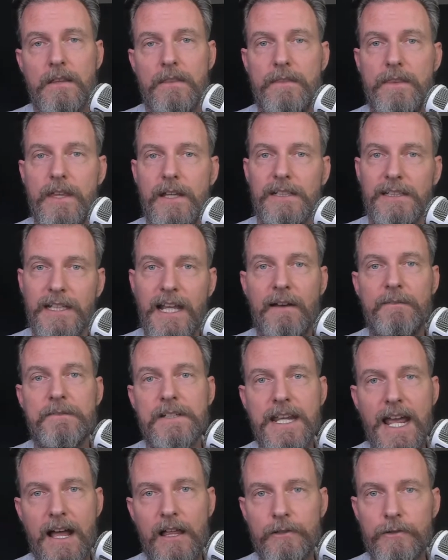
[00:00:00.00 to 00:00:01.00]
that
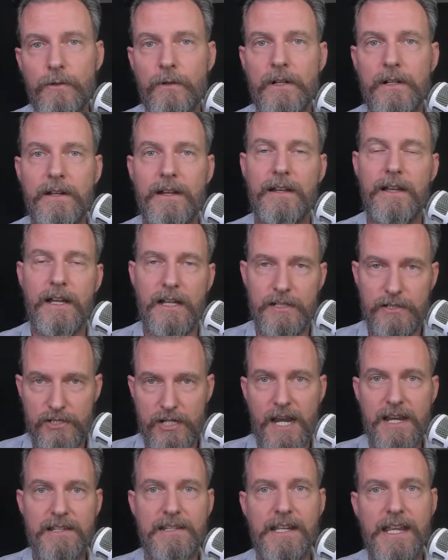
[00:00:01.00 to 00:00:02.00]
left Galadorn
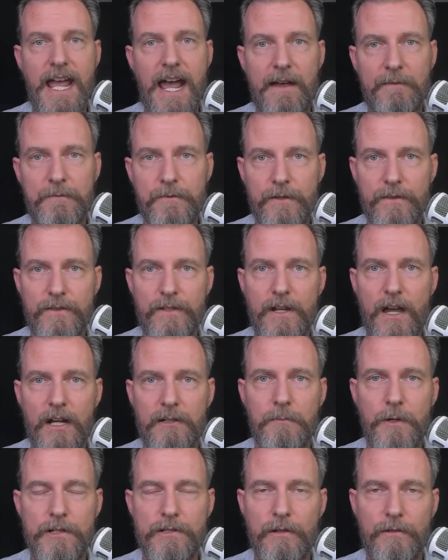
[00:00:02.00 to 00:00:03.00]
chasing after the
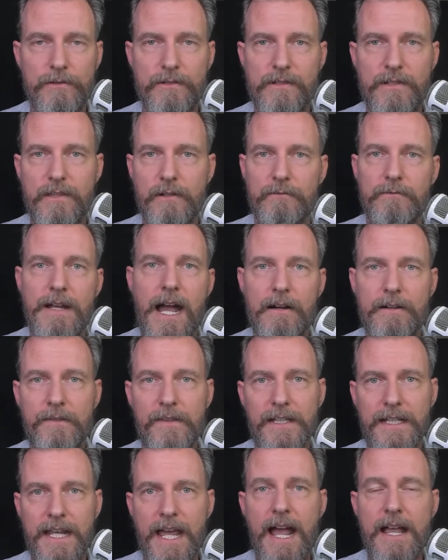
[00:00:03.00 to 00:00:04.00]
Nockmaar soldiers that
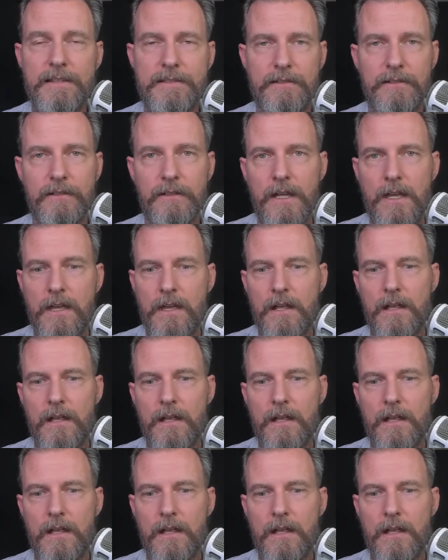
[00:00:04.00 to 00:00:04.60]
routed the castle,